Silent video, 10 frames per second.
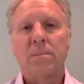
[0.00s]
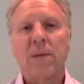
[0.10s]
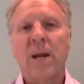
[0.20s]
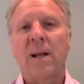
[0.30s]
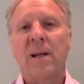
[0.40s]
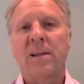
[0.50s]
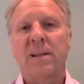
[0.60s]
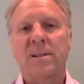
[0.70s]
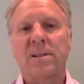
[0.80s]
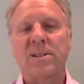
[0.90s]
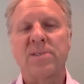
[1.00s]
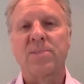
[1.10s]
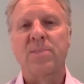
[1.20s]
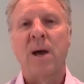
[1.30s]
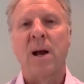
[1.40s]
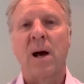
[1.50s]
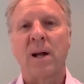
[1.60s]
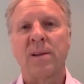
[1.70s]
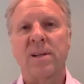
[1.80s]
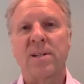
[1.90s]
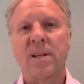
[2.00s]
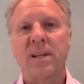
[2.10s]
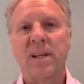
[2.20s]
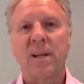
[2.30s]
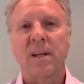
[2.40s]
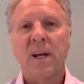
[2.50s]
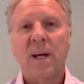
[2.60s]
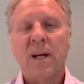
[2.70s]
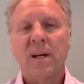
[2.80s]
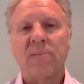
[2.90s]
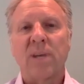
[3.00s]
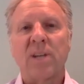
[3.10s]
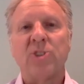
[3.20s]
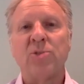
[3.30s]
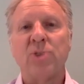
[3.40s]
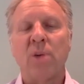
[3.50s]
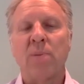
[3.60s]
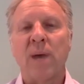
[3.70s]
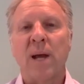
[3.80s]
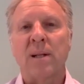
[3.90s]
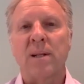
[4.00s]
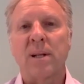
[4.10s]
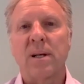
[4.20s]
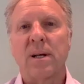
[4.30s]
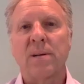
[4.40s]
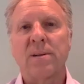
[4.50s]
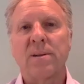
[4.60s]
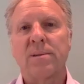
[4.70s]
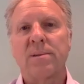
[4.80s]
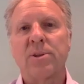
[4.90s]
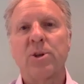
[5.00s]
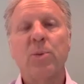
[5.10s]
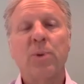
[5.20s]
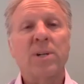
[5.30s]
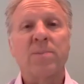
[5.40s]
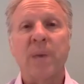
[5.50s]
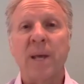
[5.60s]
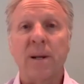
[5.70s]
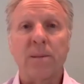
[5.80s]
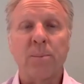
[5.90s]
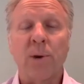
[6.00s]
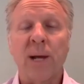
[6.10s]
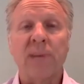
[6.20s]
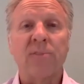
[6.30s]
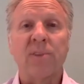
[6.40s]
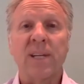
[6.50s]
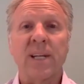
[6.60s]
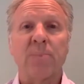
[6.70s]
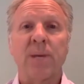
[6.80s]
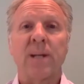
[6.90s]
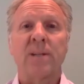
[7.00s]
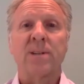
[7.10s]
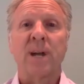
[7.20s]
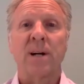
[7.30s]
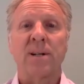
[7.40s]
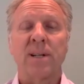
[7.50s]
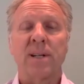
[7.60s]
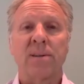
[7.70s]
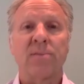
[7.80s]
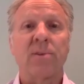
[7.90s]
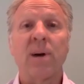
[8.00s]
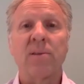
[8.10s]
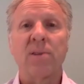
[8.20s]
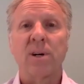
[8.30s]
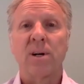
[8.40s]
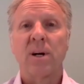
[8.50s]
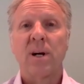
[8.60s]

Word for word: Madeline, I think Steve's spot on in this. I think, as you know, Madeline, Cooper has been a brand for the independent tire dealer forever.